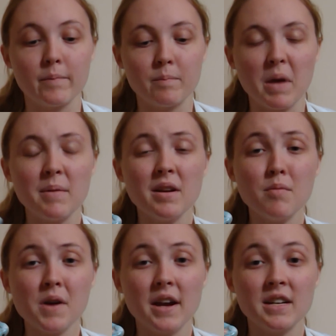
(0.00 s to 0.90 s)
baby doll
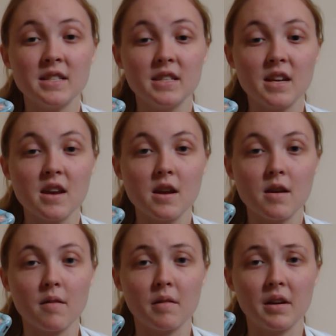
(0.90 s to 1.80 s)

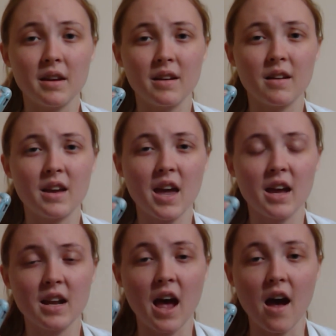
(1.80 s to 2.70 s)
pregnancy
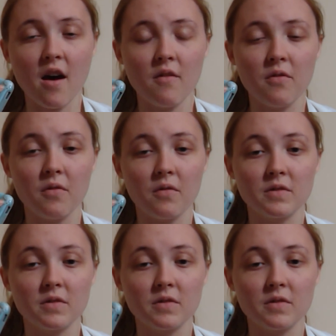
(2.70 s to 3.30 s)
can have